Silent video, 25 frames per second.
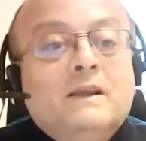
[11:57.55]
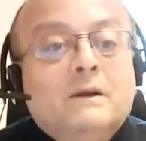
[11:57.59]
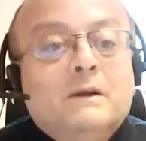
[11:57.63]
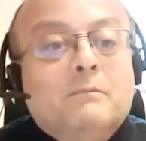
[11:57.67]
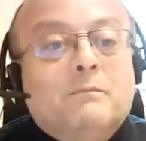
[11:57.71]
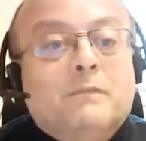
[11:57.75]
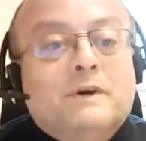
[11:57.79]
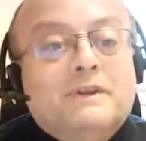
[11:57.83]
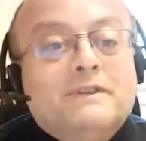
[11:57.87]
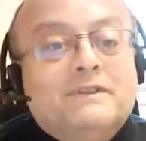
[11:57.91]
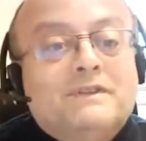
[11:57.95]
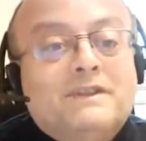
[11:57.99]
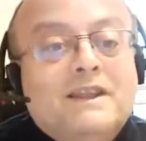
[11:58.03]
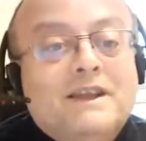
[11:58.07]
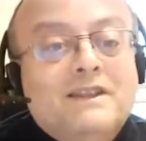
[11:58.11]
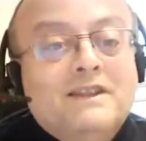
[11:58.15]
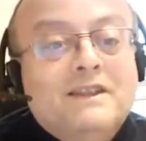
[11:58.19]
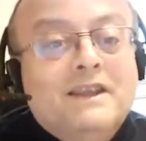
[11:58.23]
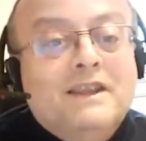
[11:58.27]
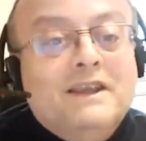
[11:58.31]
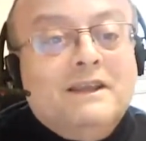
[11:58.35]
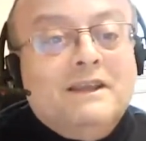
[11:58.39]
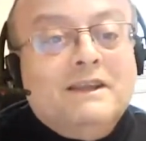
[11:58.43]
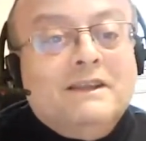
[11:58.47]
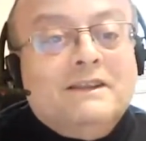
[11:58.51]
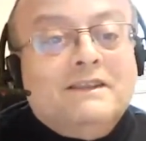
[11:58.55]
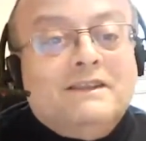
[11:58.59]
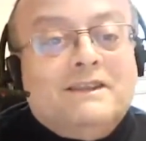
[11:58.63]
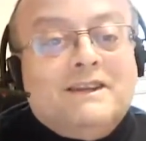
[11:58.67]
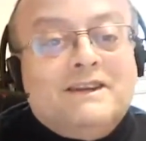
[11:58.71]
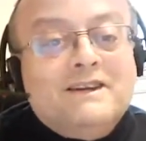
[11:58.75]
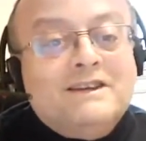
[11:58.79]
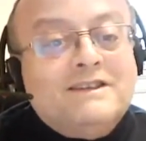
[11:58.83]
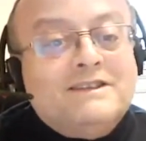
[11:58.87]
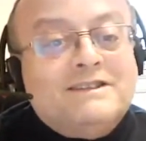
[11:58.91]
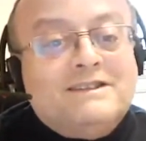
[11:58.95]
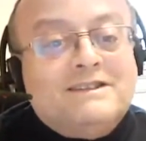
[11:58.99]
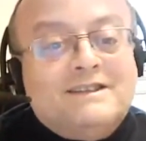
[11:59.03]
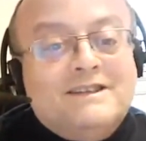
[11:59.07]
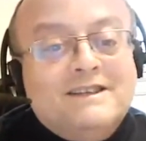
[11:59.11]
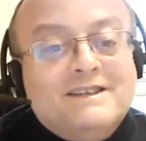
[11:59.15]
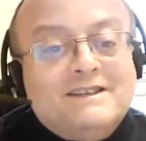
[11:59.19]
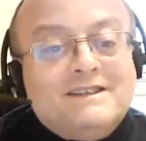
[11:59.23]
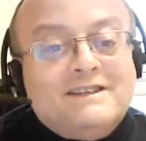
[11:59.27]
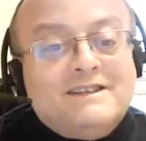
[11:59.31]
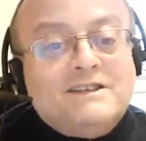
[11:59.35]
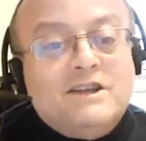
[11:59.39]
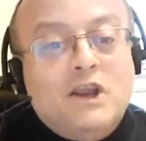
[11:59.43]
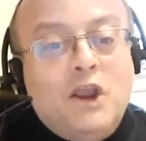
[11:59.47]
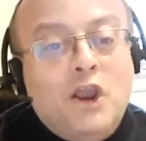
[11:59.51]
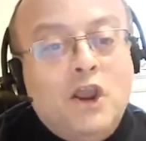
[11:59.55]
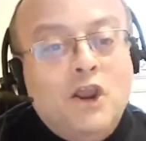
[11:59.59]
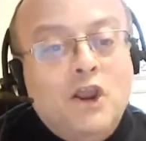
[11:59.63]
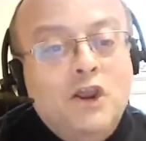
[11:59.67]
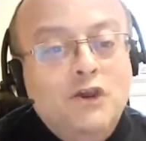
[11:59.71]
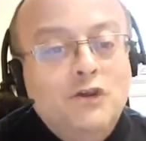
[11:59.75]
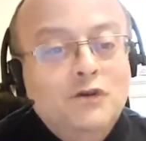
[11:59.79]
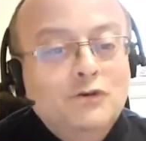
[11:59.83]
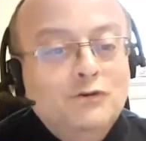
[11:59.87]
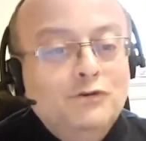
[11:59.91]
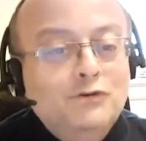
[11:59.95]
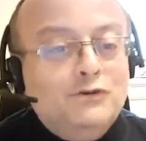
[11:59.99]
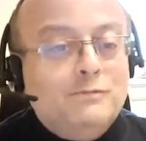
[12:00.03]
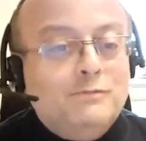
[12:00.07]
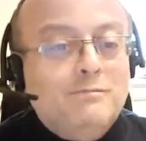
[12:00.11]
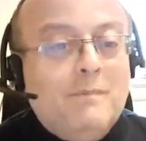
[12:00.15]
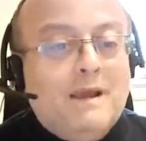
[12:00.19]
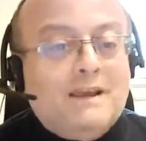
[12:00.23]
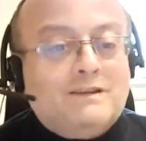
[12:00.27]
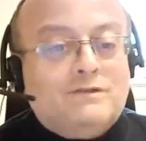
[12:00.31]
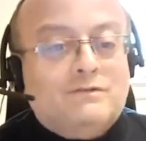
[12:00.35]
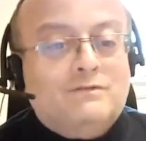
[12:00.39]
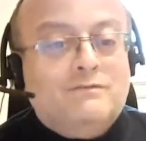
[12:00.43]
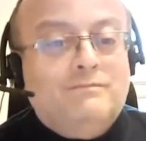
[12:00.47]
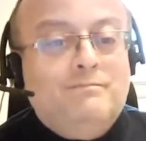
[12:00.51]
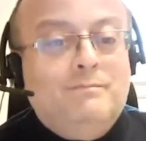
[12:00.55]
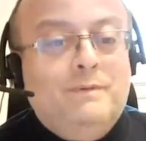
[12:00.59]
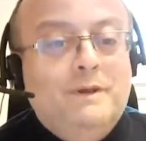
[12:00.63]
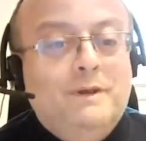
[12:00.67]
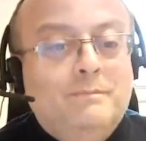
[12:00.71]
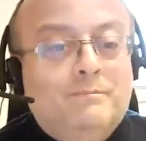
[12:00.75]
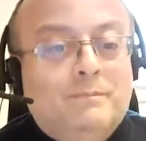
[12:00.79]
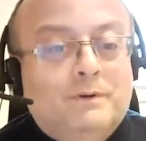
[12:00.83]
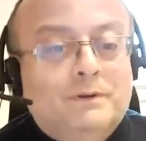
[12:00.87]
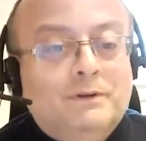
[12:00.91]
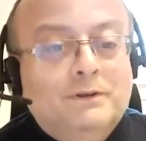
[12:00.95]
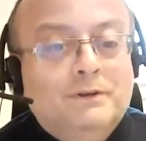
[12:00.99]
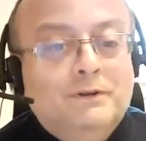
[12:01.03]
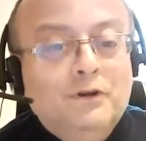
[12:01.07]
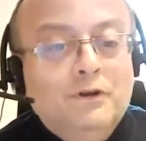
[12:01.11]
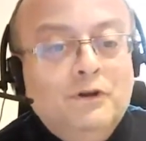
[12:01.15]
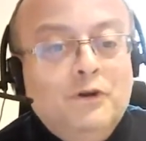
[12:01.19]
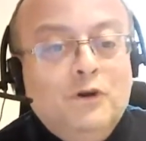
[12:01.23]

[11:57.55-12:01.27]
But then there is this huge mass of people